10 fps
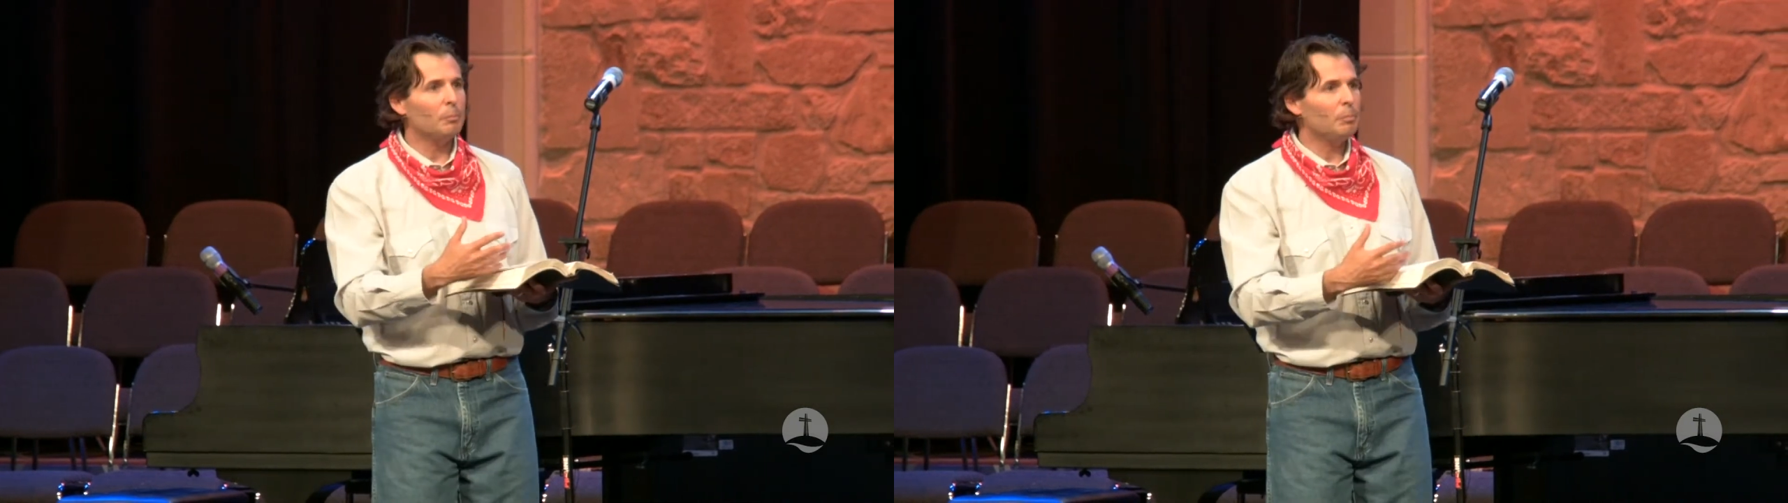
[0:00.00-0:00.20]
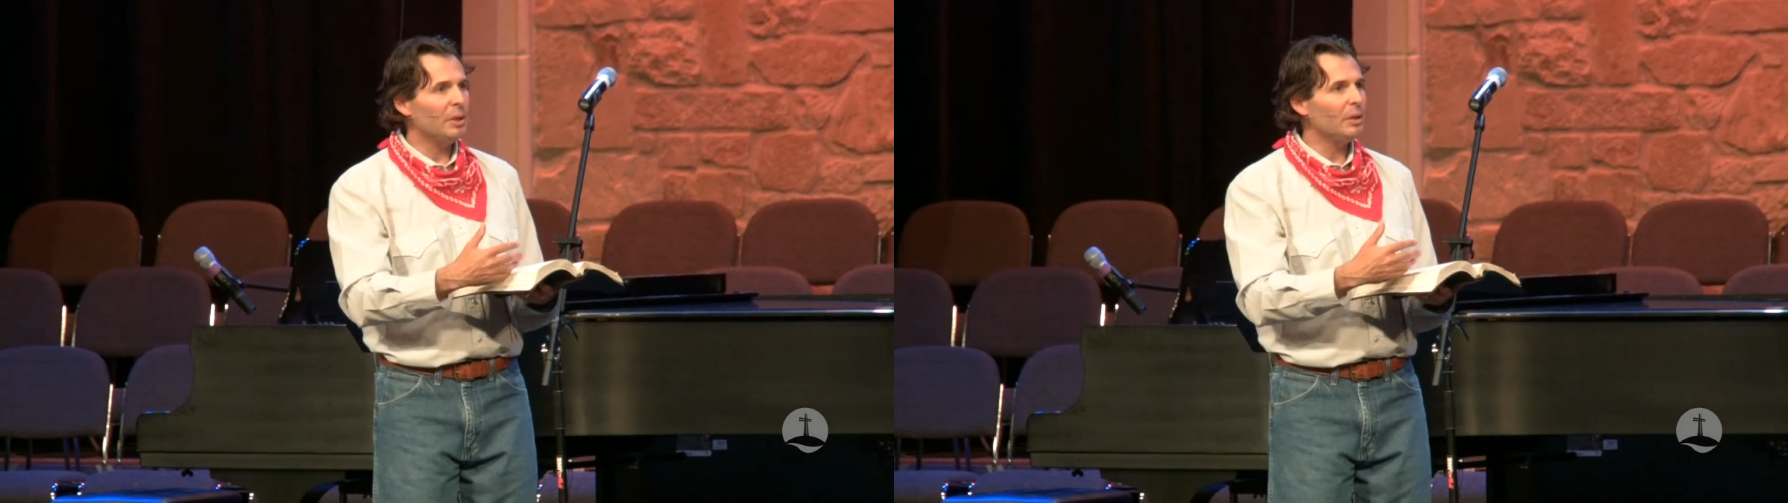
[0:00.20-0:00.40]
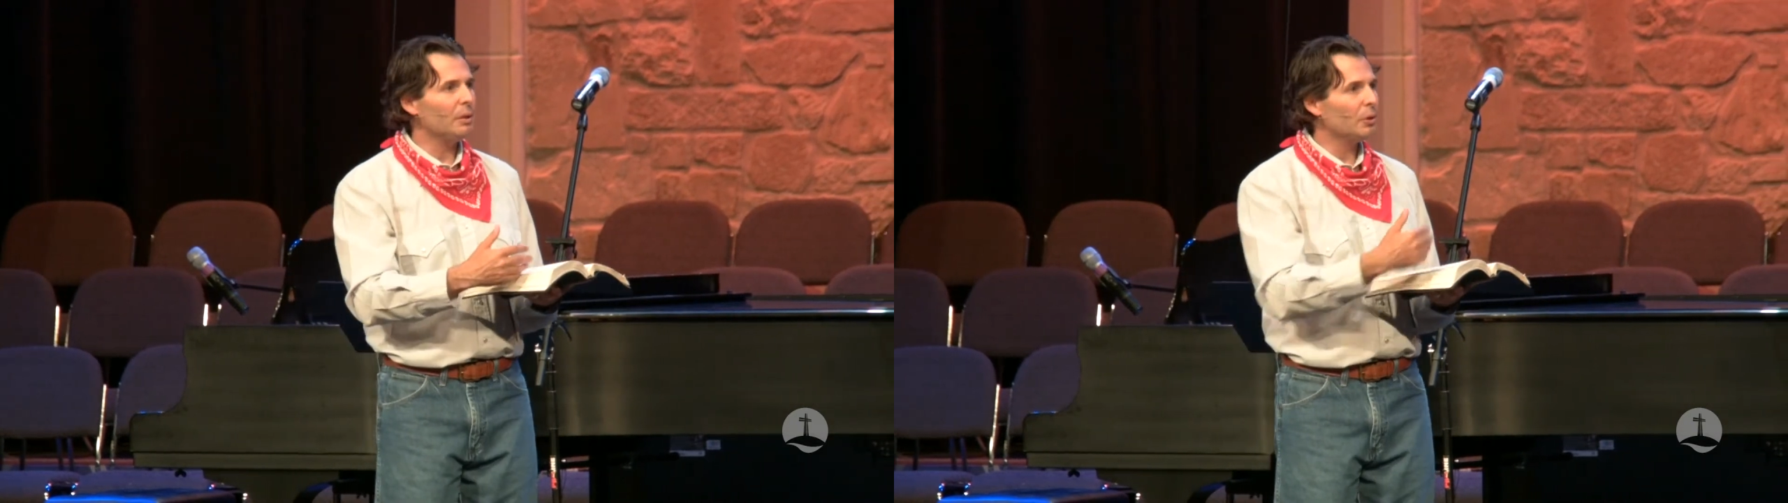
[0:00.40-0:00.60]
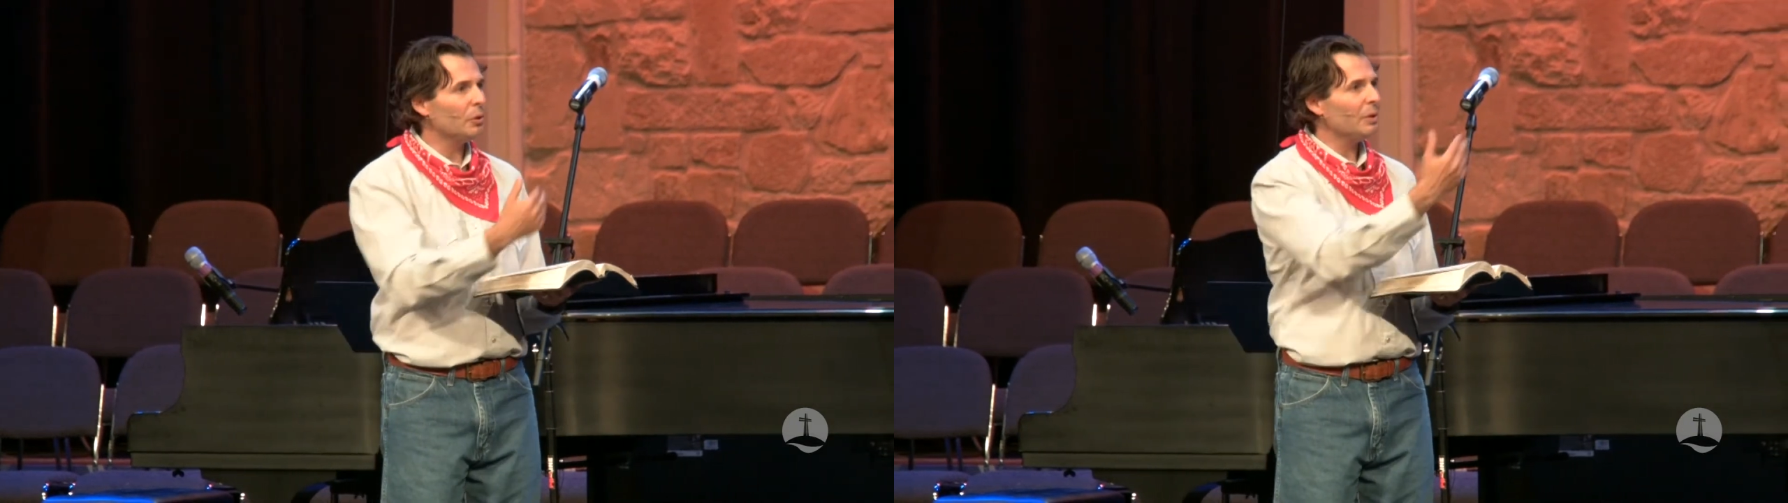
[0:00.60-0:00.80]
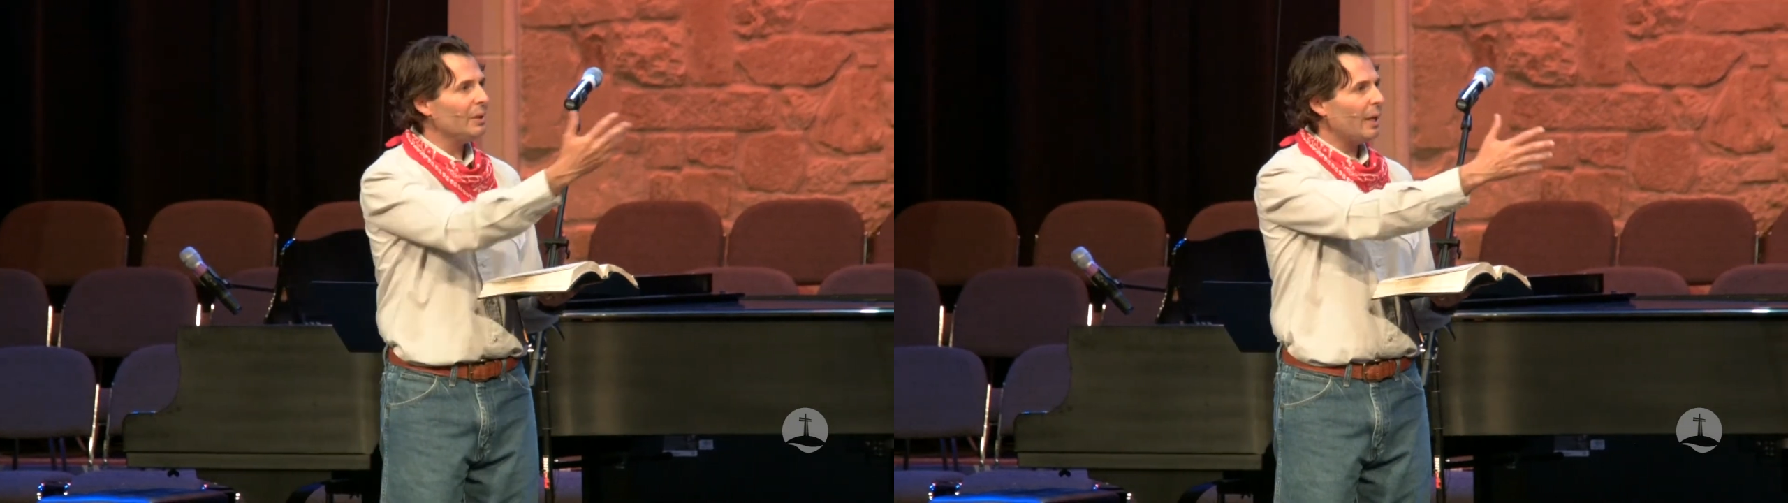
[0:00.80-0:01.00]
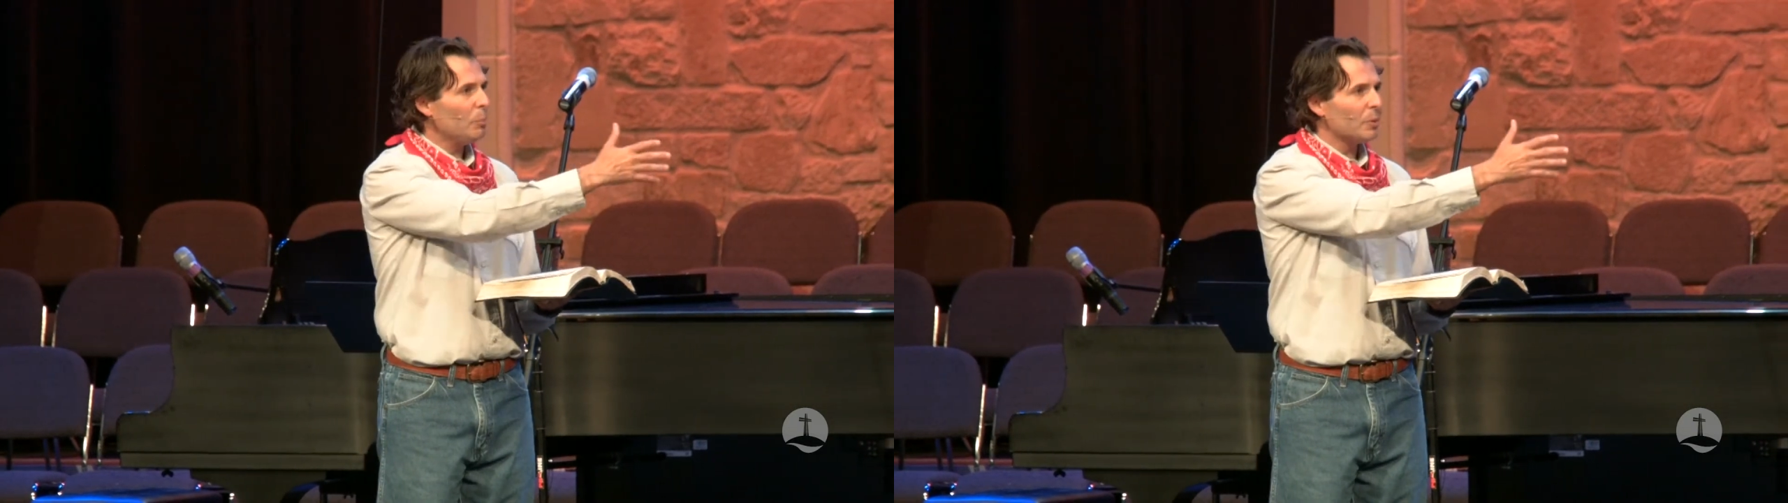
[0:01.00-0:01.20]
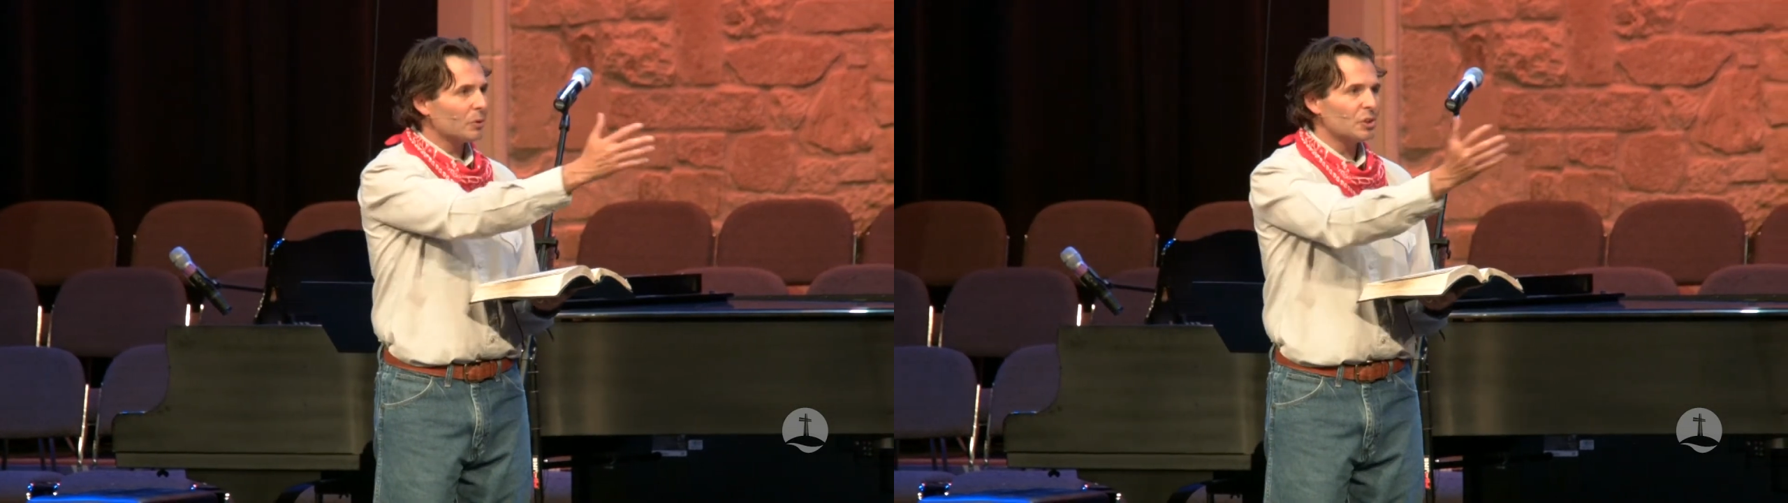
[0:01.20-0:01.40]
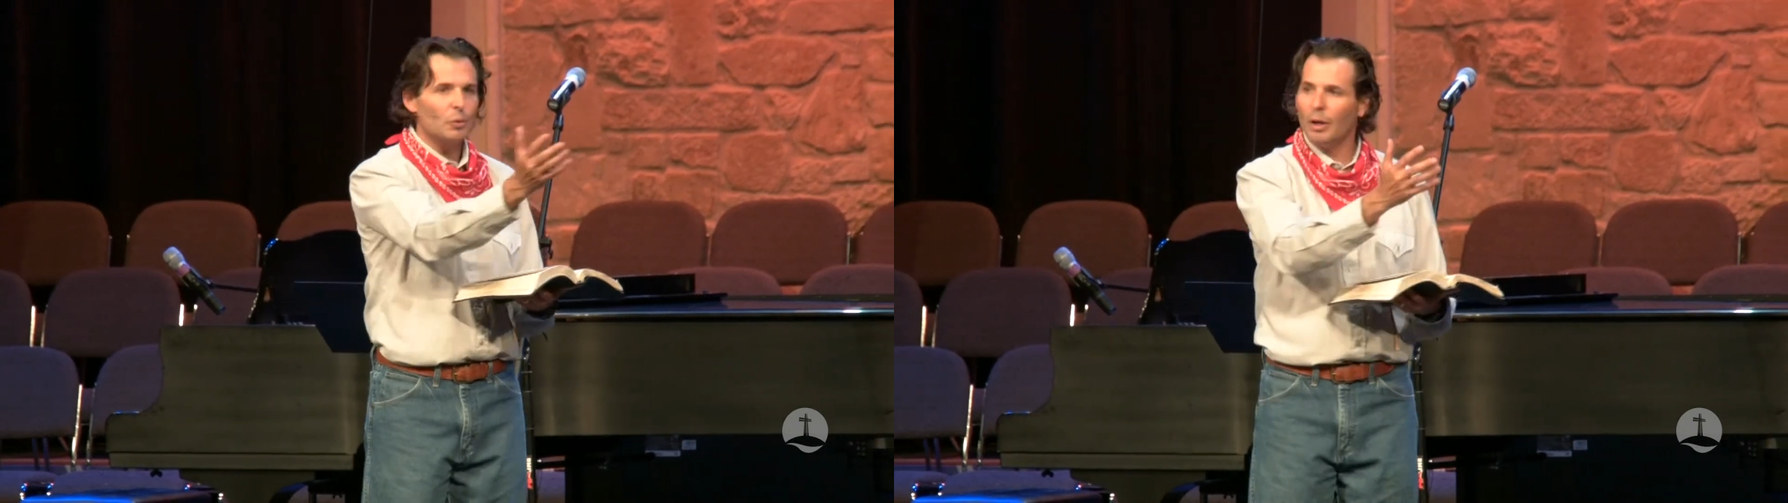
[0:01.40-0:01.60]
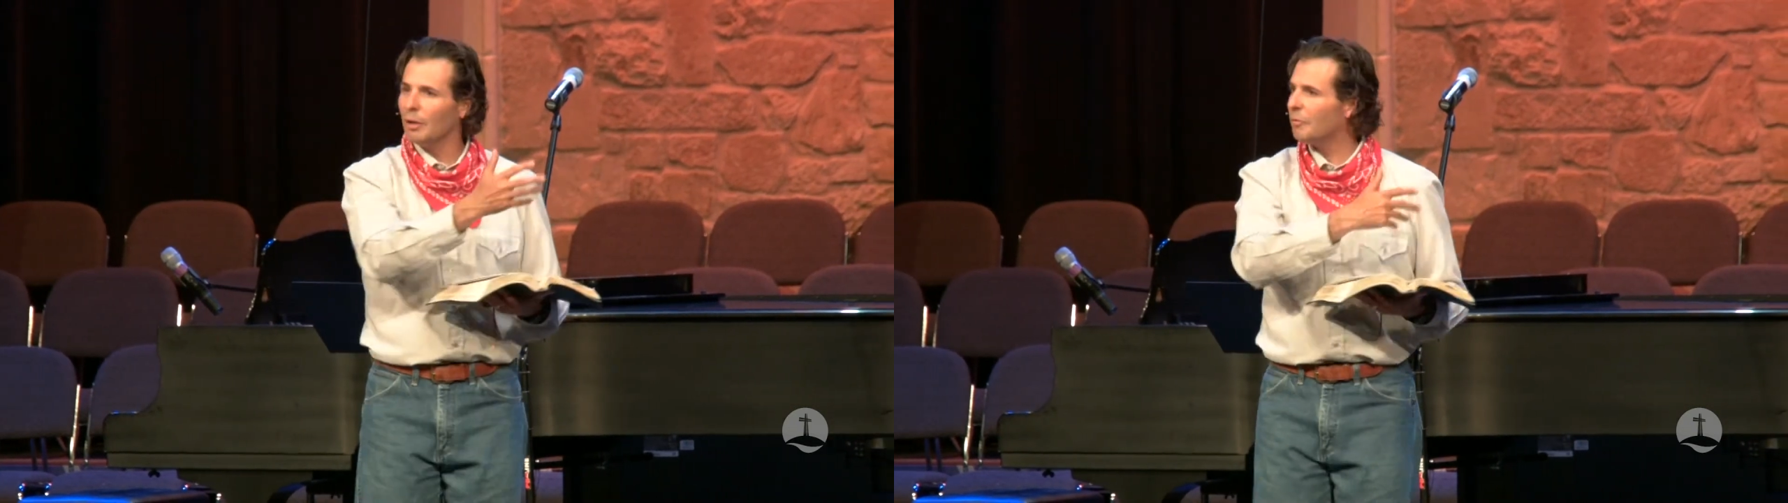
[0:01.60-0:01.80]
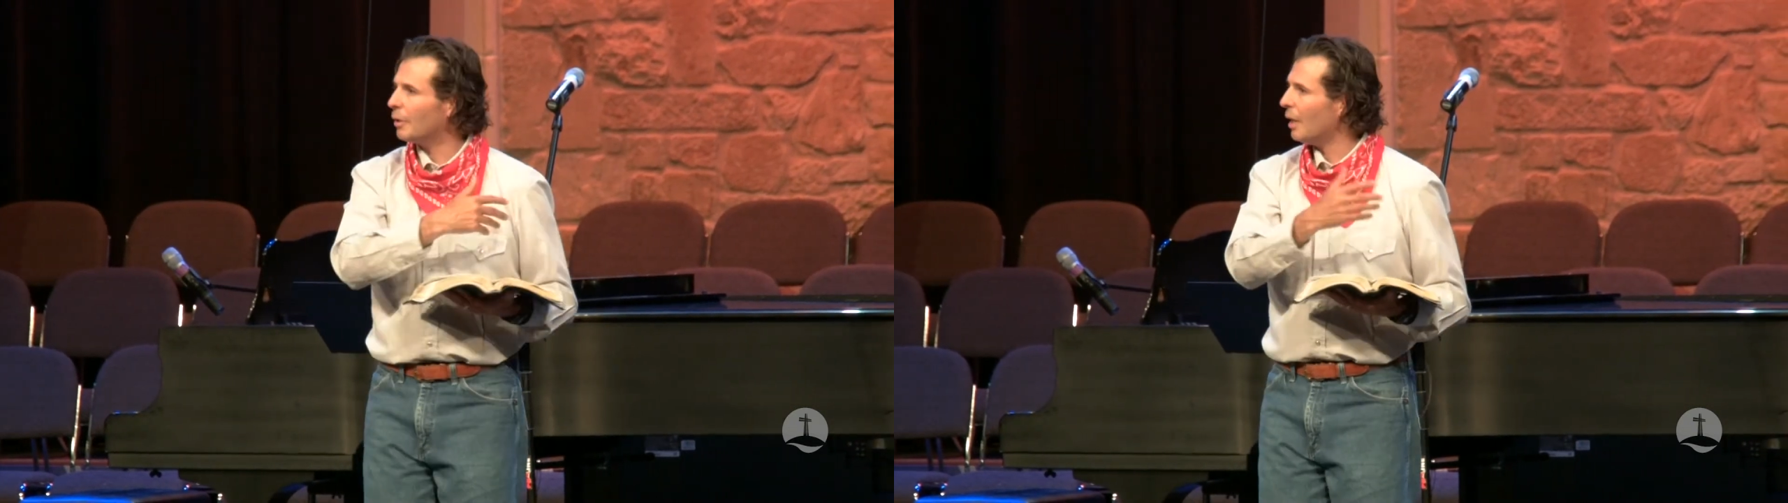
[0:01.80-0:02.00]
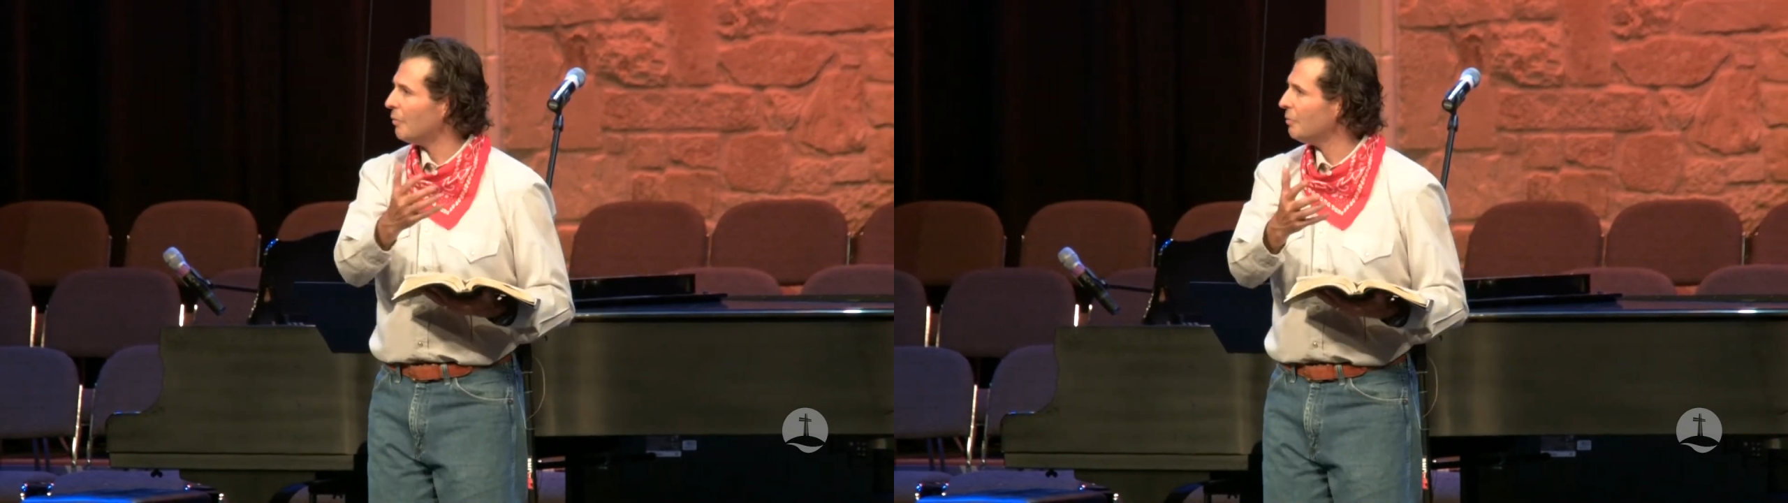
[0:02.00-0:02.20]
be good neighbors to all of our La